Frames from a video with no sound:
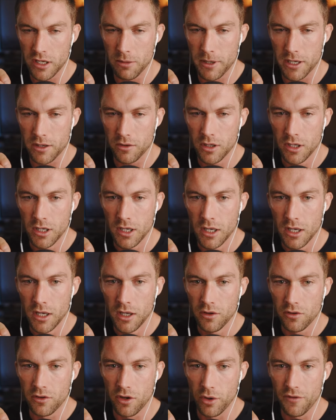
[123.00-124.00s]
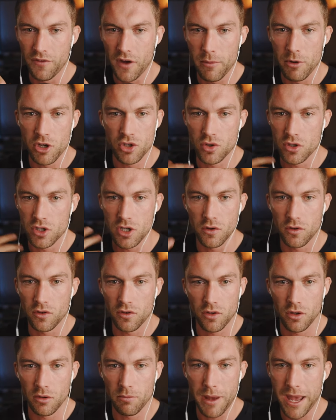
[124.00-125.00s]
about. So if I'm introduced
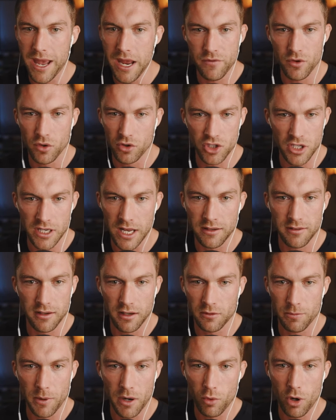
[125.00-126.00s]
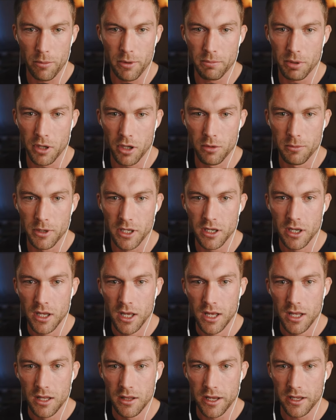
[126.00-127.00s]
to behavioral genetics by Robert Plomin,
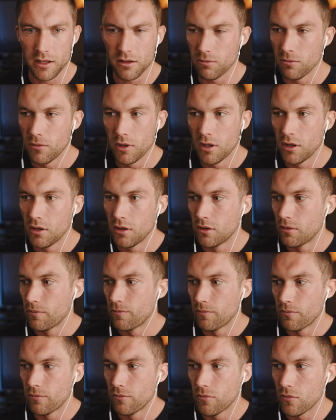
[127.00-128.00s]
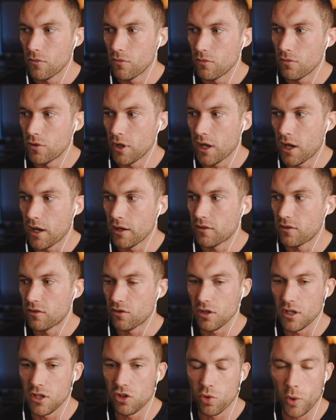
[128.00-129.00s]
like the guy's
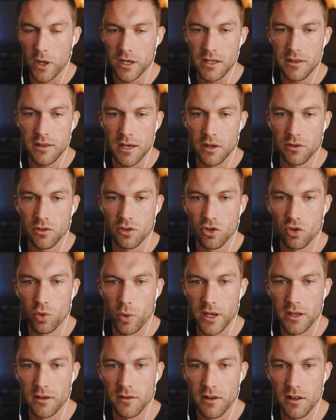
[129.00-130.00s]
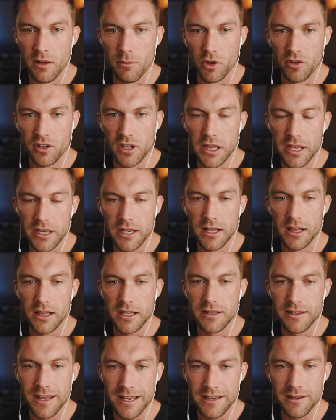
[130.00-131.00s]
studied 20,000 twins in the most
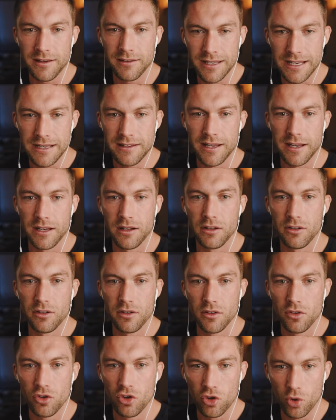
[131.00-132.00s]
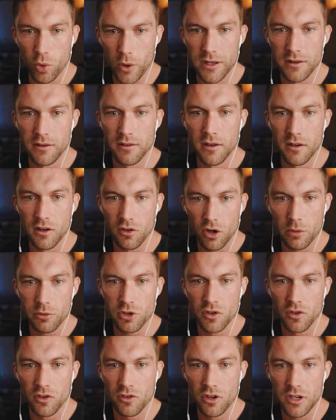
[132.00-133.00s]
clinically de- detailed twins and
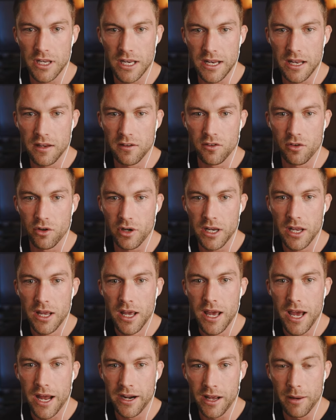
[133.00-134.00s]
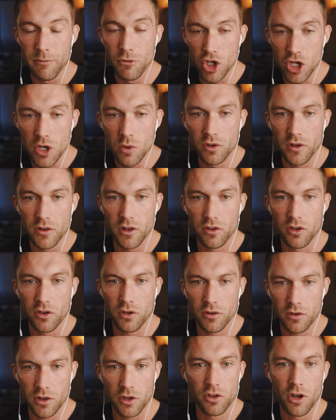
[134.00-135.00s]
adoption study in history, and I'm new to the, t-
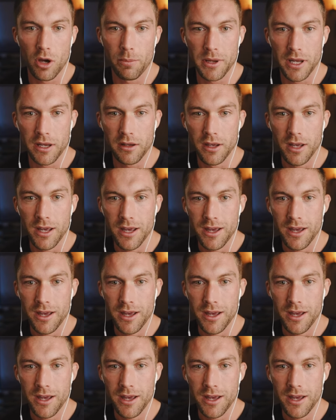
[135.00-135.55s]
the topic,